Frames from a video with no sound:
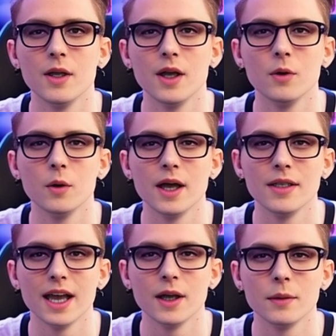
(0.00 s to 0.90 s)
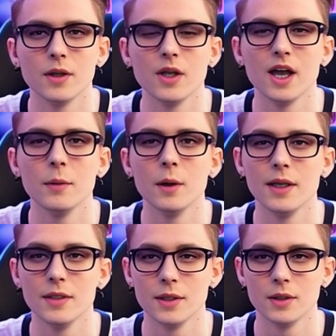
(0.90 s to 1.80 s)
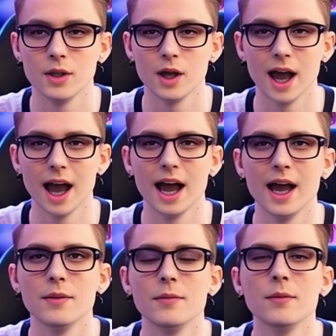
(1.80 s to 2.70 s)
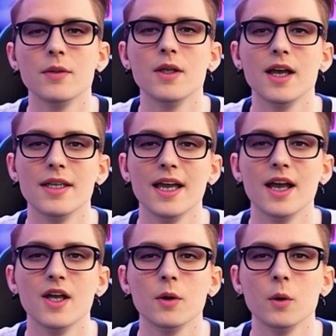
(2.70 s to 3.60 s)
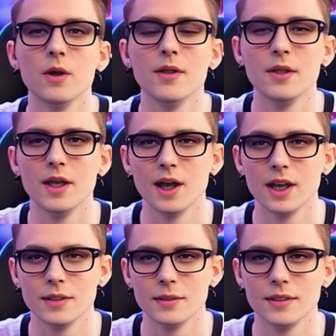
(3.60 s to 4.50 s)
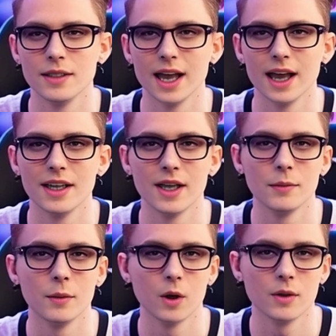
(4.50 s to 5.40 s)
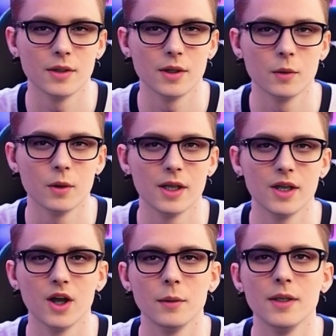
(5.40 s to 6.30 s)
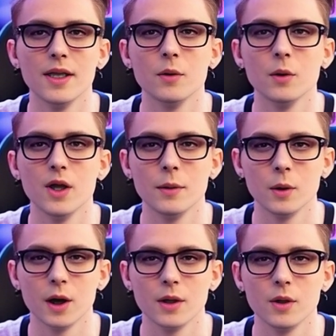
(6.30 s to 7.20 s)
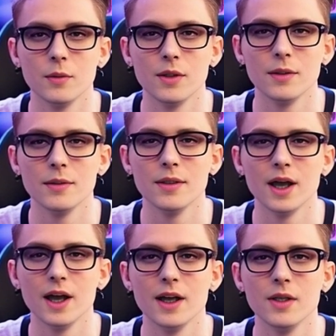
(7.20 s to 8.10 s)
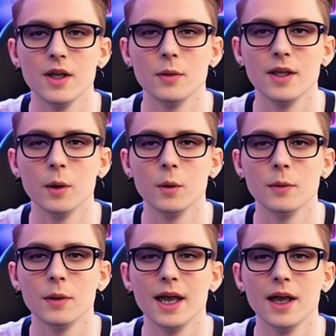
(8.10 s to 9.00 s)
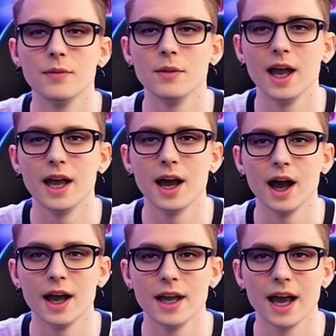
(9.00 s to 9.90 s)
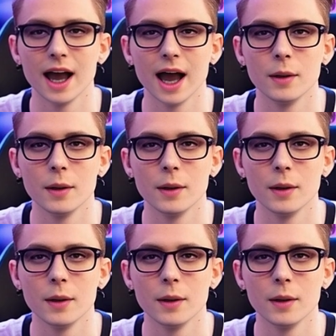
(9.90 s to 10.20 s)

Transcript: So you can really dig much deeper into actually what the more research-based stuff, which could be quite useful. So that was PDF.AI.